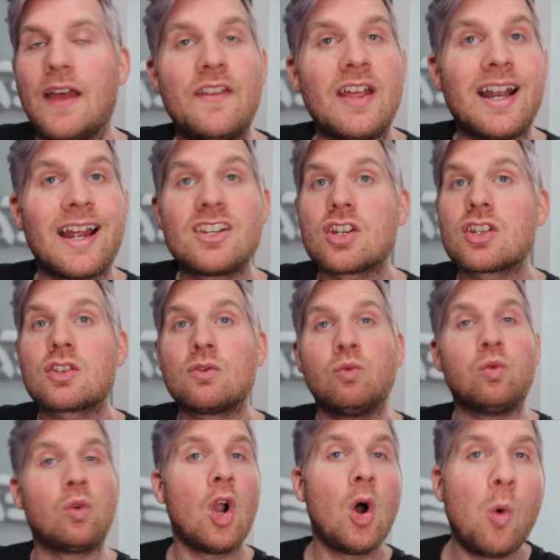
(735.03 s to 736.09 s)
and then I just
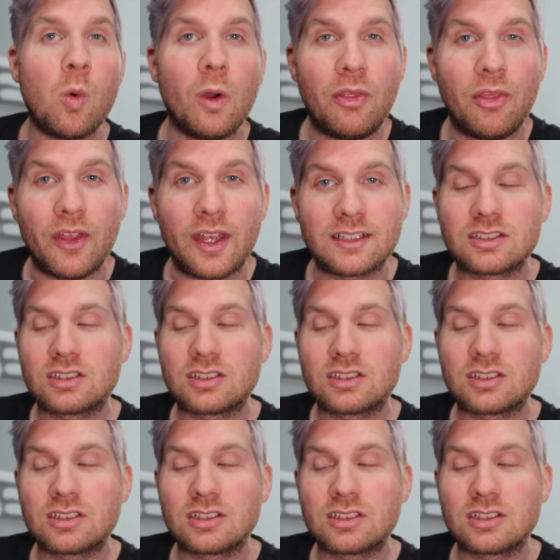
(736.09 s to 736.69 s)
roll with it.